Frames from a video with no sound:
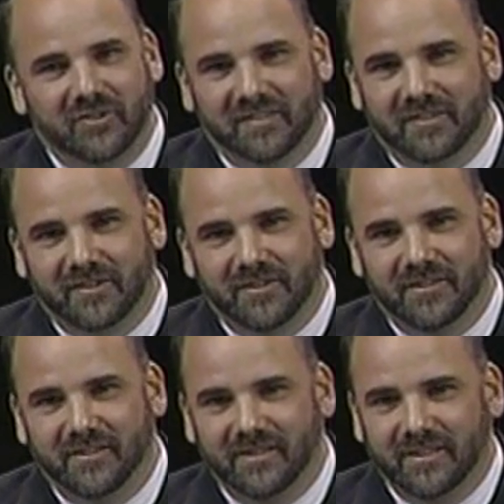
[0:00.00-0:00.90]
just
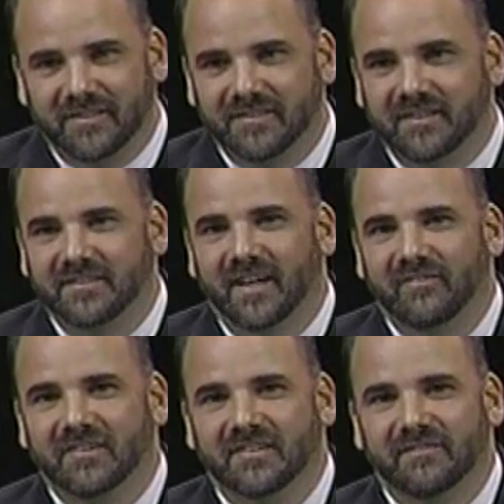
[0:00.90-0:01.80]
heard, it's
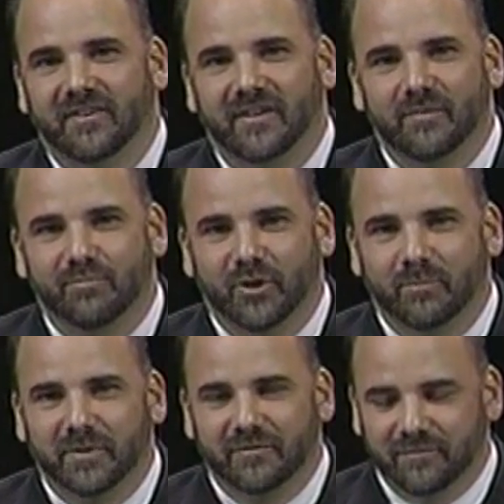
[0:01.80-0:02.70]
obviously very
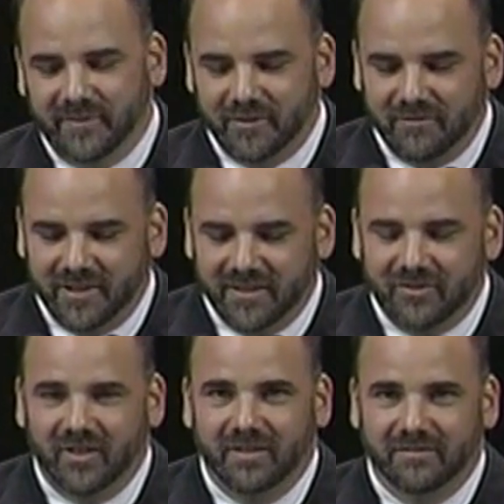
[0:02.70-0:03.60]
appropriate for me to read a
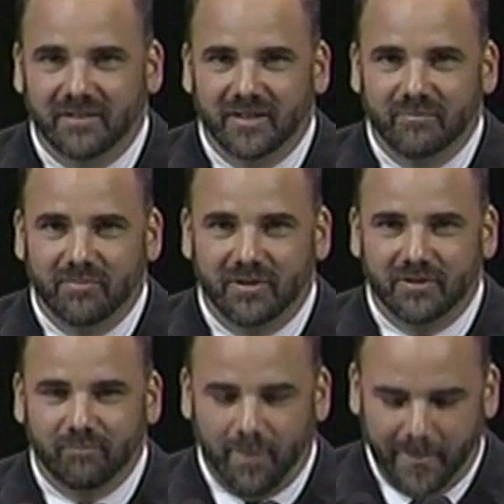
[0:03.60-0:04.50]
jazz-related poem,